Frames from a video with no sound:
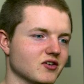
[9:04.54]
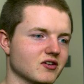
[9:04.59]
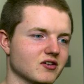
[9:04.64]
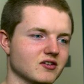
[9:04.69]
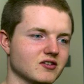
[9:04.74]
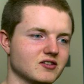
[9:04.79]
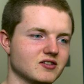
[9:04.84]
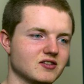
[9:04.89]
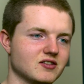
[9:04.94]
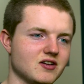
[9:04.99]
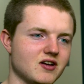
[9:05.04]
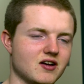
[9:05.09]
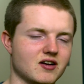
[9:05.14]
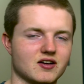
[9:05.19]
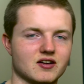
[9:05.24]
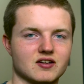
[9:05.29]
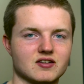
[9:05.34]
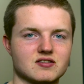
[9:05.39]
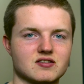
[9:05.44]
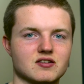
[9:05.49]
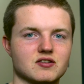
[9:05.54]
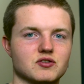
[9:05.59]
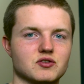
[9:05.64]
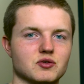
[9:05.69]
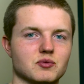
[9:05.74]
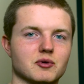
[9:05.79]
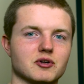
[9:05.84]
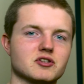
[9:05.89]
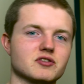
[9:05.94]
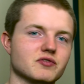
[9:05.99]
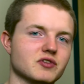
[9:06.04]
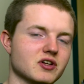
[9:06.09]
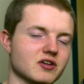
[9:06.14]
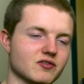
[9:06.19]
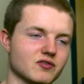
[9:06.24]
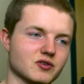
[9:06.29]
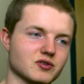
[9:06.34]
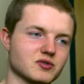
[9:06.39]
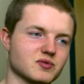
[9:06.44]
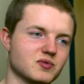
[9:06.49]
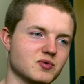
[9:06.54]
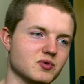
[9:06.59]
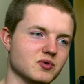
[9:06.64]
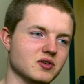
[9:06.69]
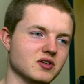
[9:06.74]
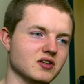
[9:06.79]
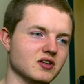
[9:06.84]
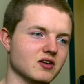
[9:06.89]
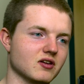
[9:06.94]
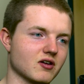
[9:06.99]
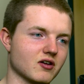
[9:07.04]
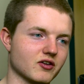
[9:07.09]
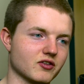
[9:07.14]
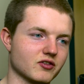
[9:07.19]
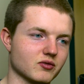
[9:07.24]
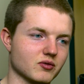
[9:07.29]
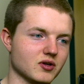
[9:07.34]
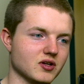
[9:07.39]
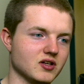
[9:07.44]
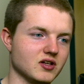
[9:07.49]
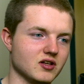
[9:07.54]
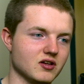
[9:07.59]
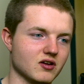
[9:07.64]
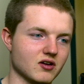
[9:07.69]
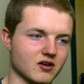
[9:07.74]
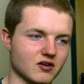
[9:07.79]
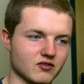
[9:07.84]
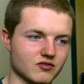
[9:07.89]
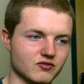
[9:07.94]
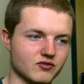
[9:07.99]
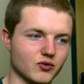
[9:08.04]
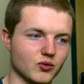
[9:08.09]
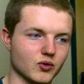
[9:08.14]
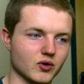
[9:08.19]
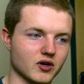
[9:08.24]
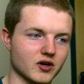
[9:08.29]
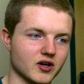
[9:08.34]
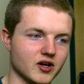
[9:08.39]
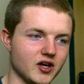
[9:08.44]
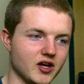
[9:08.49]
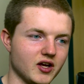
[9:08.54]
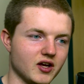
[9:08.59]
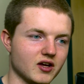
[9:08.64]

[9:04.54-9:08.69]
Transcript: you're not going to see too much of a difference between DDR3 and DDR4.